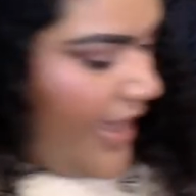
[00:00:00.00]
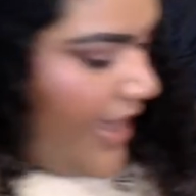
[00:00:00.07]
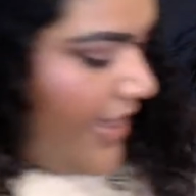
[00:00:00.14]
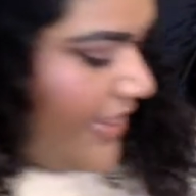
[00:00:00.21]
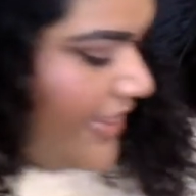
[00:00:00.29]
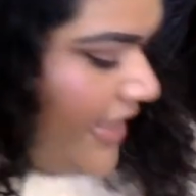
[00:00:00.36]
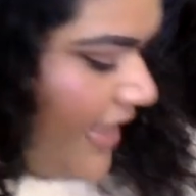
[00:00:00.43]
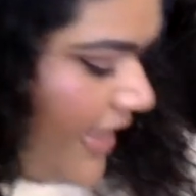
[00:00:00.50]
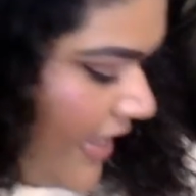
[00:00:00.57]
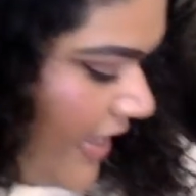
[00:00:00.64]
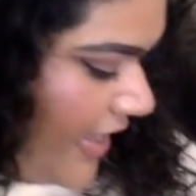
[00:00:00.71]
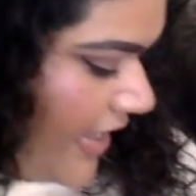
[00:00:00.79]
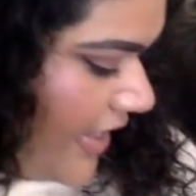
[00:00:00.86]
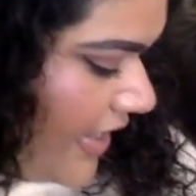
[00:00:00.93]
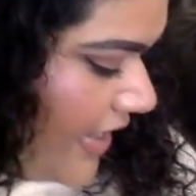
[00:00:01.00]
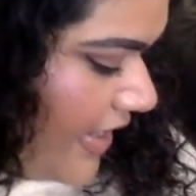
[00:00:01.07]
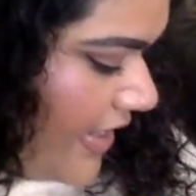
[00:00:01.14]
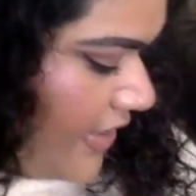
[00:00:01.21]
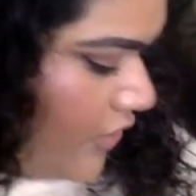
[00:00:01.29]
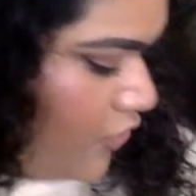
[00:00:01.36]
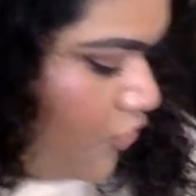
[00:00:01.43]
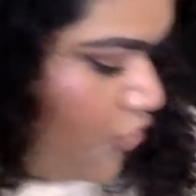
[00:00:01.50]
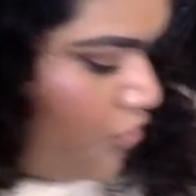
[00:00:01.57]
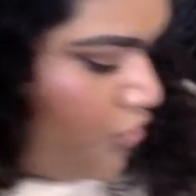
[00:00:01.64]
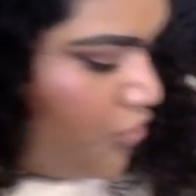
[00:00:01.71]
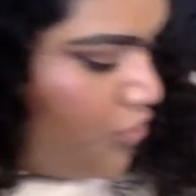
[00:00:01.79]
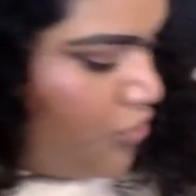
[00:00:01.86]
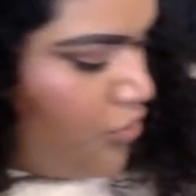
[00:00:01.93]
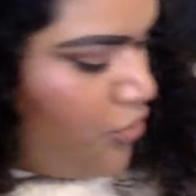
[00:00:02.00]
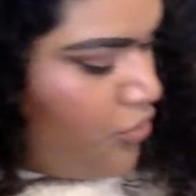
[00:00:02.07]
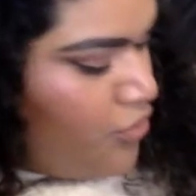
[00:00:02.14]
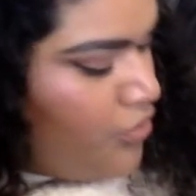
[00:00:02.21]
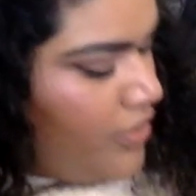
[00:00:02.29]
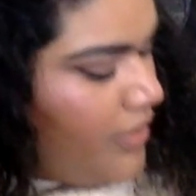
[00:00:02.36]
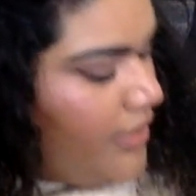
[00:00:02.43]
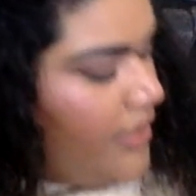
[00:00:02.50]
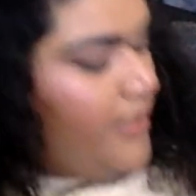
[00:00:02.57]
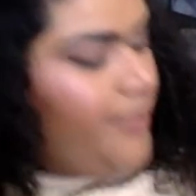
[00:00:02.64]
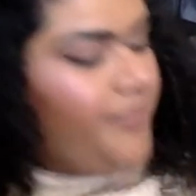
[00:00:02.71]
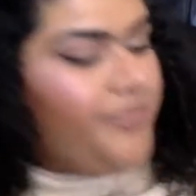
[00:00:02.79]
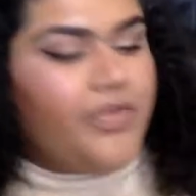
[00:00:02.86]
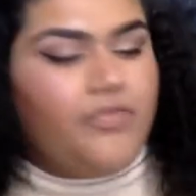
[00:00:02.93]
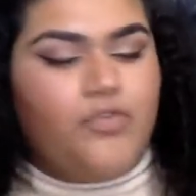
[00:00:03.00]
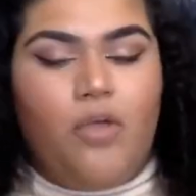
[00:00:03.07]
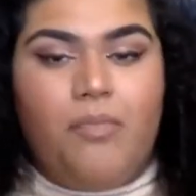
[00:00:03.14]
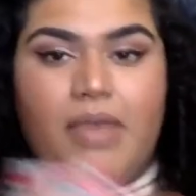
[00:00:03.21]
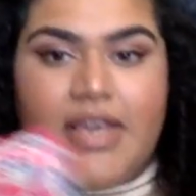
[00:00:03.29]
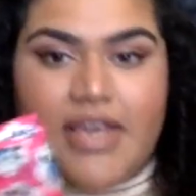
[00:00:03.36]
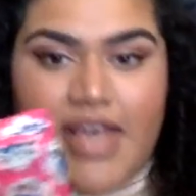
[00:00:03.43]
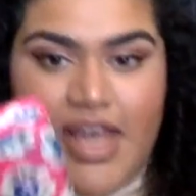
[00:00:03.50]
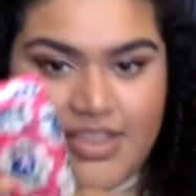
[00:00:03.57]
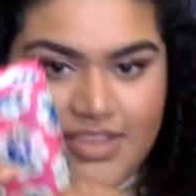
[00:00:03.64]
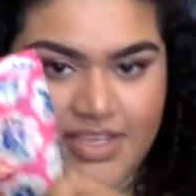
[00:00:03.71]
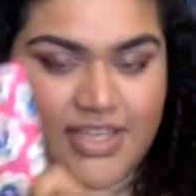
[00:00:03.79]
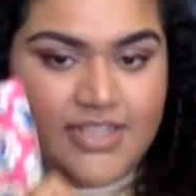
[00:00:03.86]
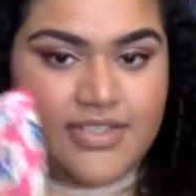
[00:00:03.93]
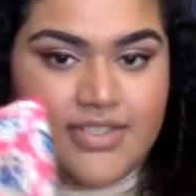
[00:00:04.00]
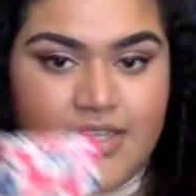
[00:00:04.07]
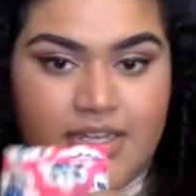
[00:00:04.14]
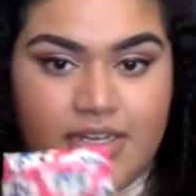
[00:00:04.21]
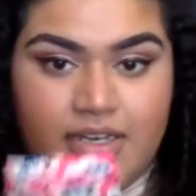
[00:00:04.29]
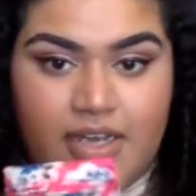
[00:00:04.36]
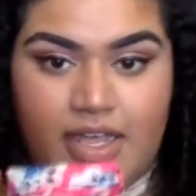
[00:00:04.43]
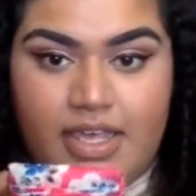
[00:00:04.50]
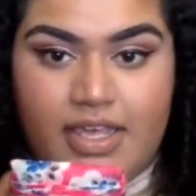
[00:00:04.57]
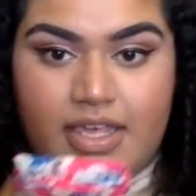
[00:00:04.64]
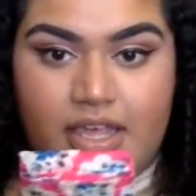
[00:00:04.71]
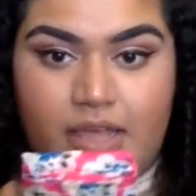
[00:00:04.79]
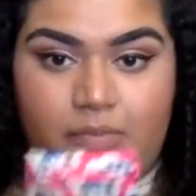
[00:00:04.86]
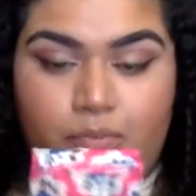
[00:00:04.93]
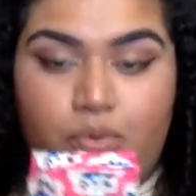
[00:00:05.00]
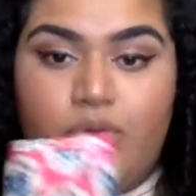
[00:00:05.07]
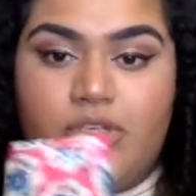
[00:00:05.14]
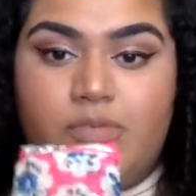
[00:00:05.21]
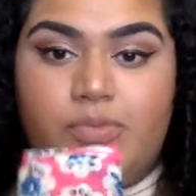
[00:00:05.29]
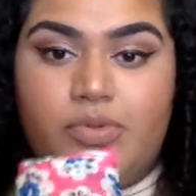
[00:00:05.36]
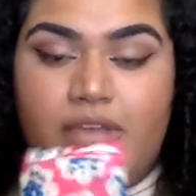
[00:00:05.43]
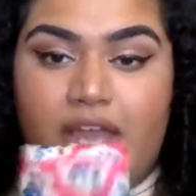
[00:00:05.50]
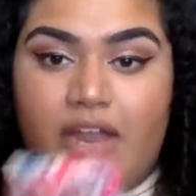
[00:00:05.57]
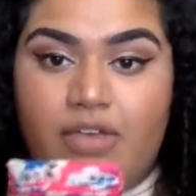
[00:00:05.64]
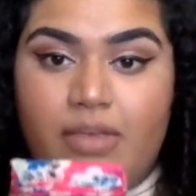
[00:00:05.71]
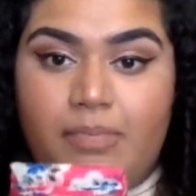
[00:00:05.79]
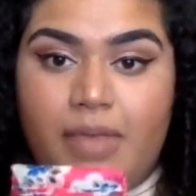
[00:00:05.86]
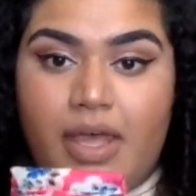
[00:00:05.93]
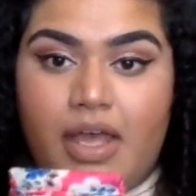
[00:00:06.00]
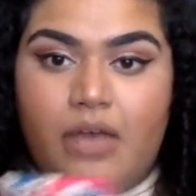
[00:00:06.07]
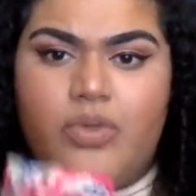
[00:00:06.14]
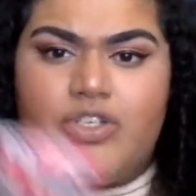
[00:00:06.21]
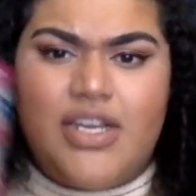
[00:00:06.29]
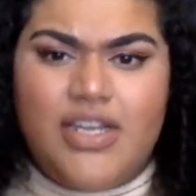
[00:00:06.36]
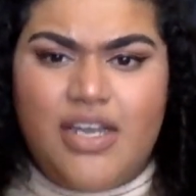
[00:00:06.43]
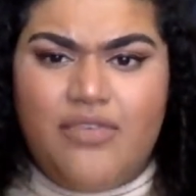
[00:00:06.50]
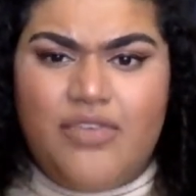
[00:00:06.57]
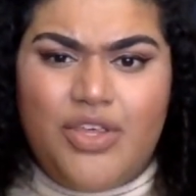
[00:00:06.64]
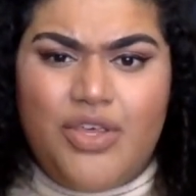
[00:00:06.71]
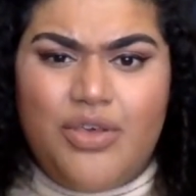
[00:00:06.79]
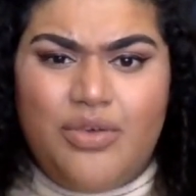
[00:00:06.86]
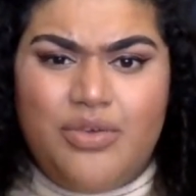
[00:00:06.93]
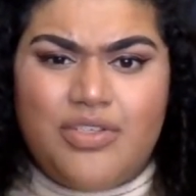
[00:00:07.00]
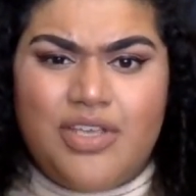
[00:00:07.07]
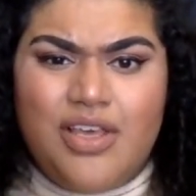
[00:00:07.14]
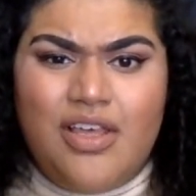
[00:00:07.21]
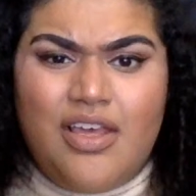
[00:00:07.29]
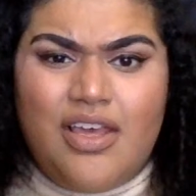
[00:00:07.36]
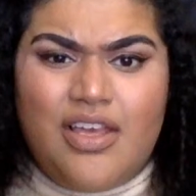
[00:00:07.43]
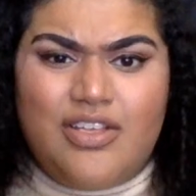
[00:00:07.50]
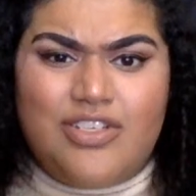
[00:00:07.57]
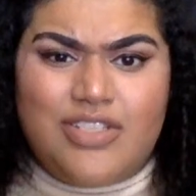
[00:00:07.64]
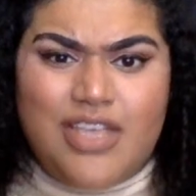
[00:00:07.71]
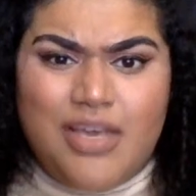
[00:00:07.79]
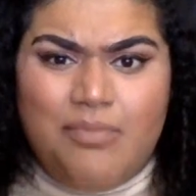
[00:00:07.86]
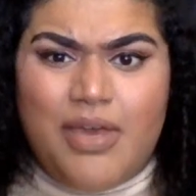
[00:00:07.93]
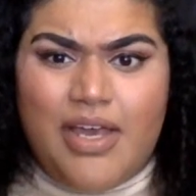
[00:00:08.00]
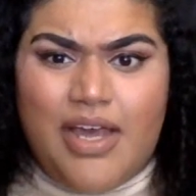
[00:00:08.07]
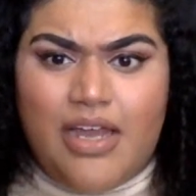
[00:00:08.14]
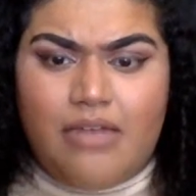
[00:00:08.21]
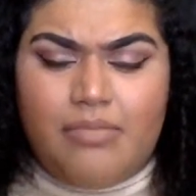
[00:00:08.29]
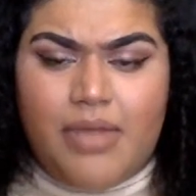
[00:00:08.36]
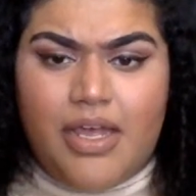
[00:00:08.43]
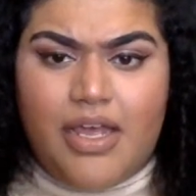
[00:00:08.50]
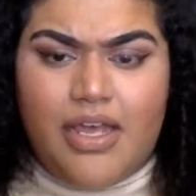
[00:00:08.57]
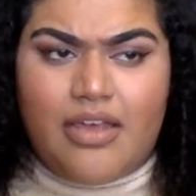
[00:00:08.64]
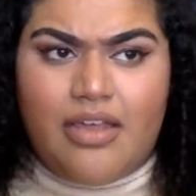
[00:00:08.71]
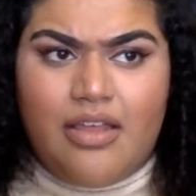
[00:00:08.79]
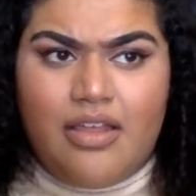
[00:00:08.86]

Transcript: And then doo, doo, doo, got my Cath Kidston like um, portable carrier bag, which I never use. It's just in my handbag.